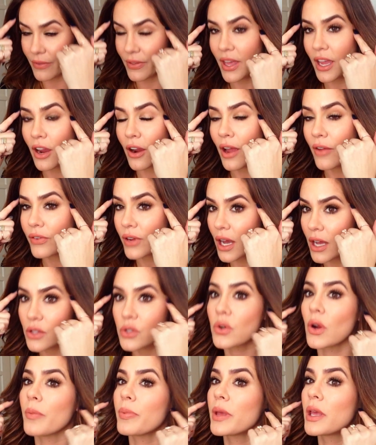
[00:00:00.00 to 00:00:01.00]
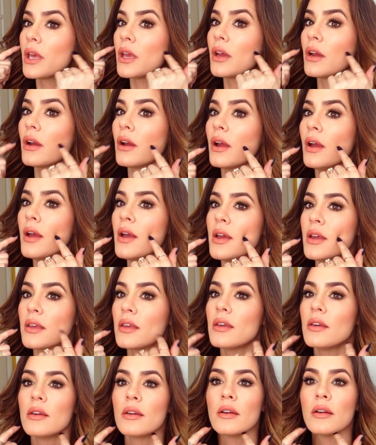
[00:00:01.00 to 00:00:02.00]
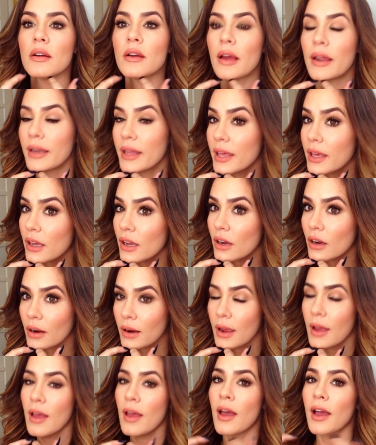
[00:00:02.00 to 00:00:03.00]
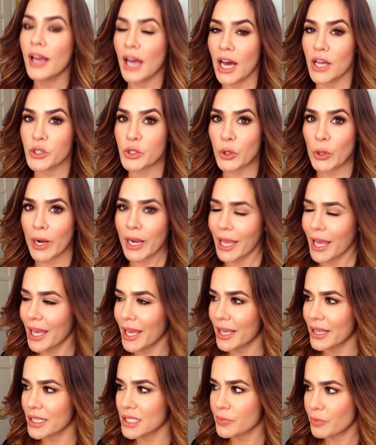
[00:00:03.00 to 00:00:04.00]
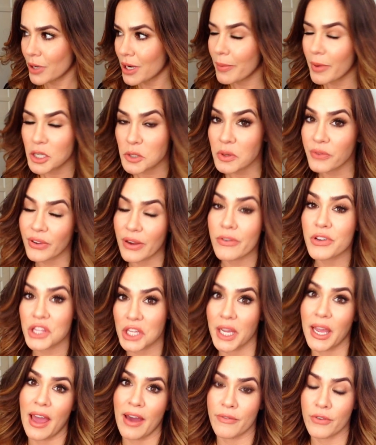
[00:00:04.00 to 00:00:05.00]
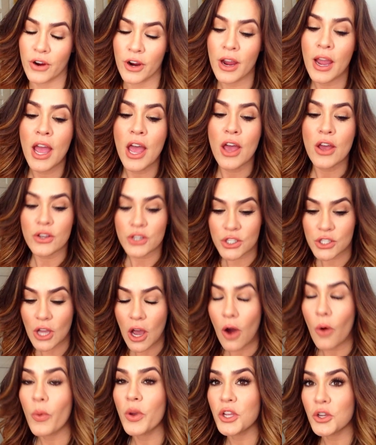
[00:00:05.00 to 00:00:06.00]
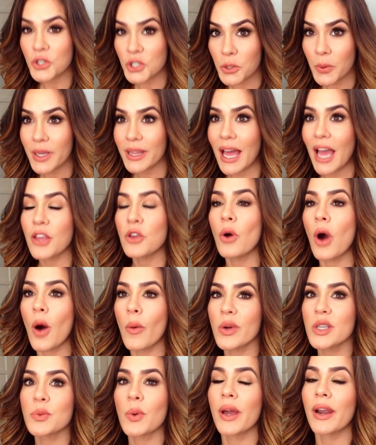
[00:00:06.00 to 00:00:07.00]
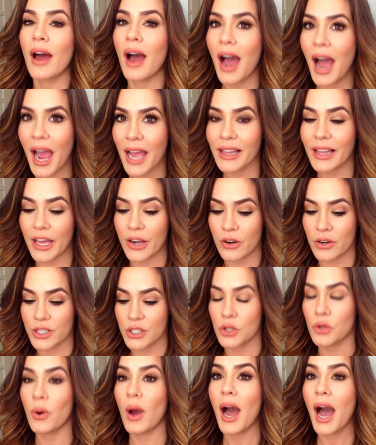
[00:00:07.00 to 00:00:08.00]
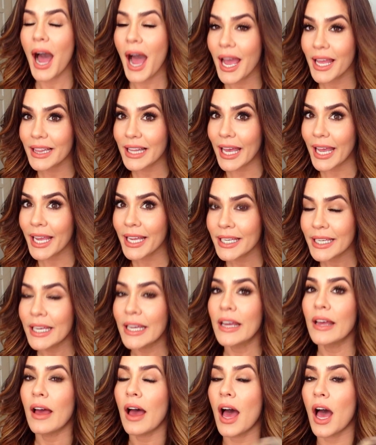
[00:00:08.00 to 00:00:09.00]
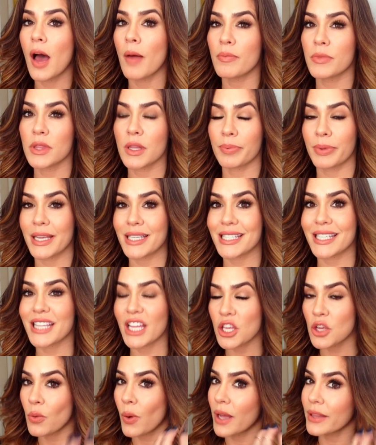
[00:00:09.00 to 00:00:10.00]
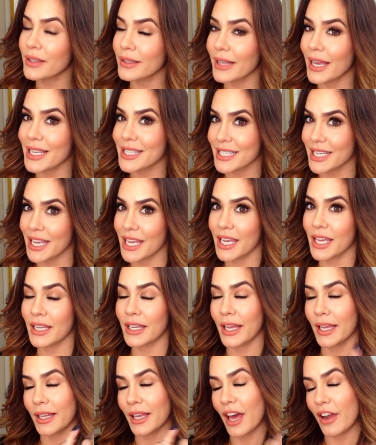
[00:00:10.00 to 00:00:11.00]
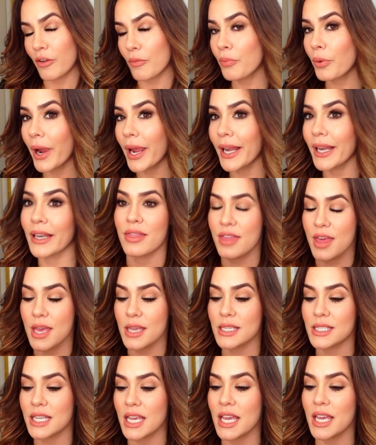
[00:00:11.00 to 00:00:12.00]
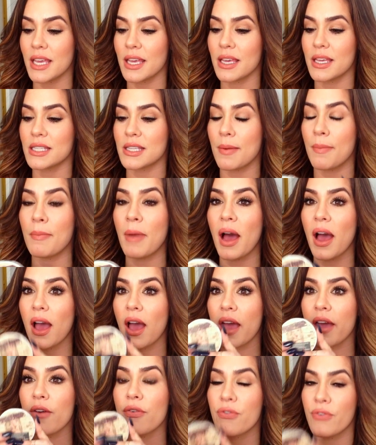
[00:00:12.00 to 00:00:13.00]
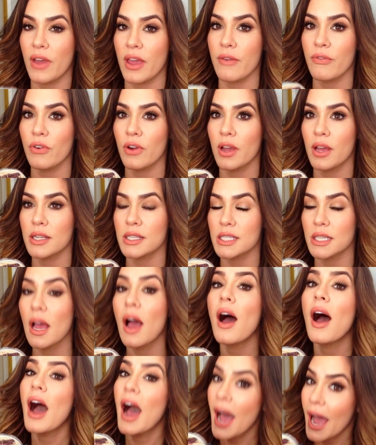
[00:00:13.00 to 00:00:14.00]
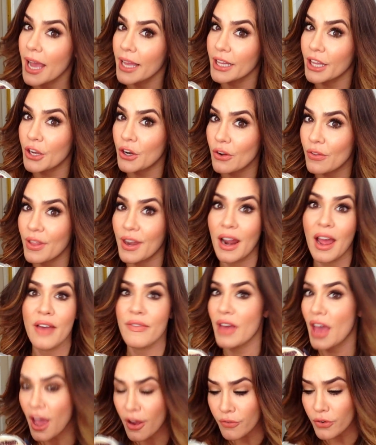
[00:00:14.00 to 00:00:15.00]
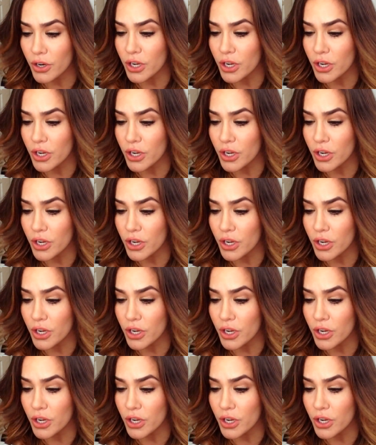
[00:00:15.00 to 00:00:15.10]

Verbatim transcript: there, I have contour up here, here, and here. Contouring is pretty much my favorite thing ever. So when you're doing that, you always want a highlighter to highlight um, the places that you want the light to hit and kind of brighten. This is my favorite highlighter that I've ever